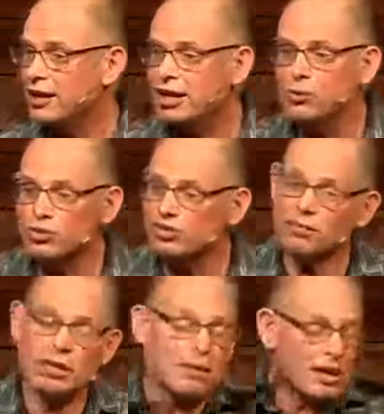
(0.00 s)
He wants
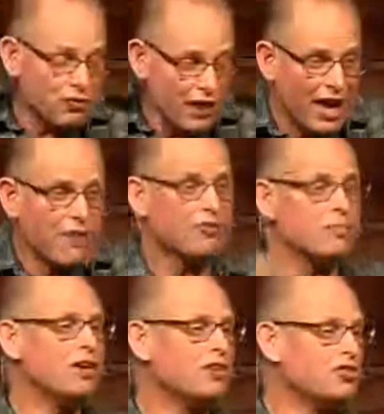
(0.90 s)
something better for every
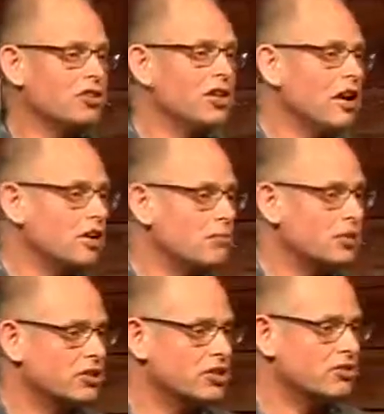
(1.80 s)
person in our
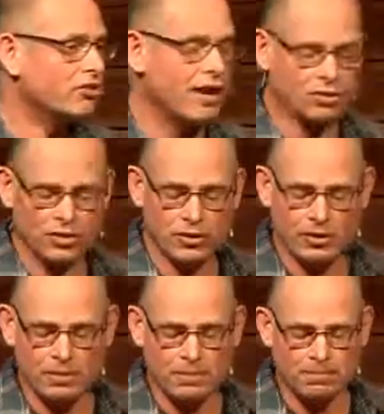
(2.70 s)
communities around.
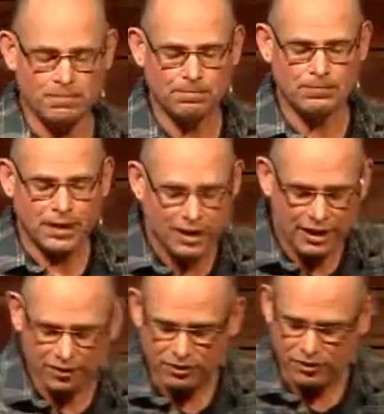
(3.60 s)
He
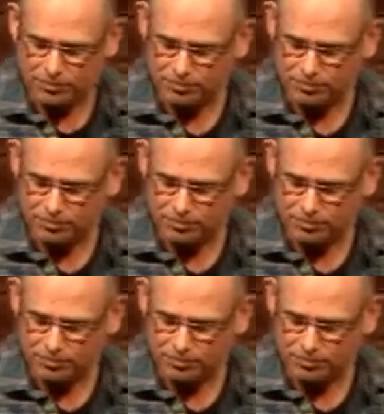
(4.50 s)
does.